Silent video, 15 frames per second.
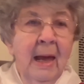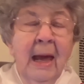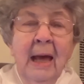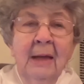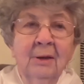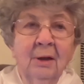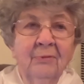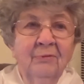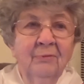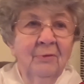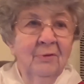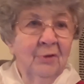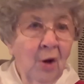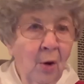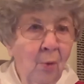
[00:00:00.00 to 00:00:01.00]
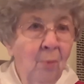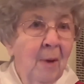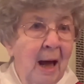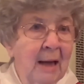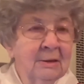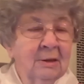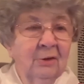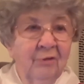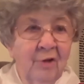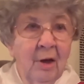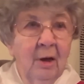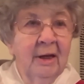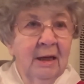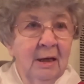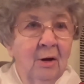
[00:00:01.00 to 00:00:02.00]
And the coal mines
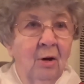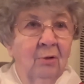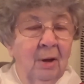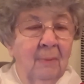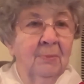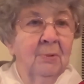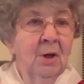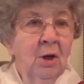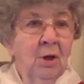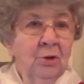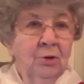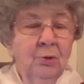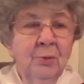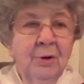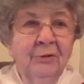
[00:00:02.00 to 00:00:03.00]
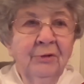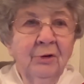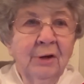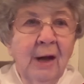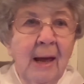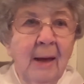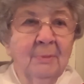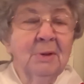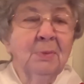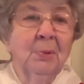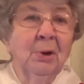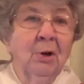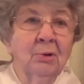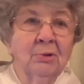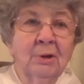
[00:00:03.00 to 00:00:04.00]
fell in on him two different times
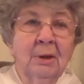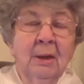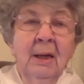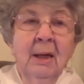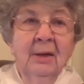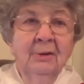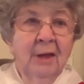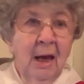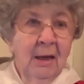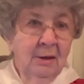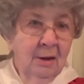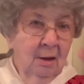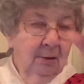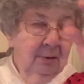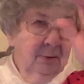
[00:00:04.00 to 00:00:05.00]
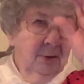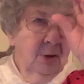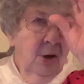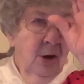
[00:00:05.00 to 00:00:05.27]
because they dug,